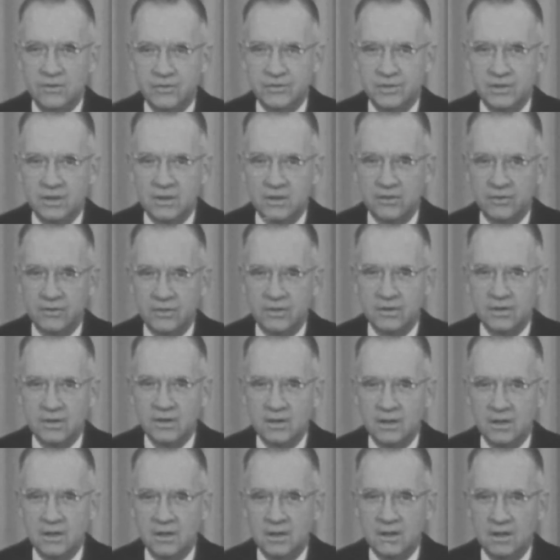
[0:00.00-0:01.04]
citizen
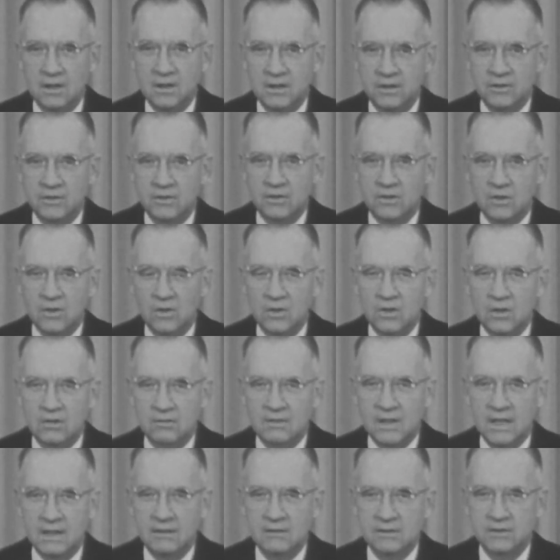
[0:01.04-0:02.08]
is the goal of
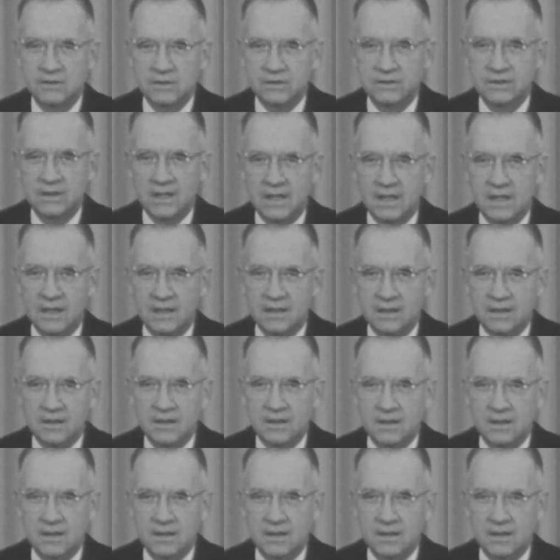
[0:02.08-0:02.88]
our society.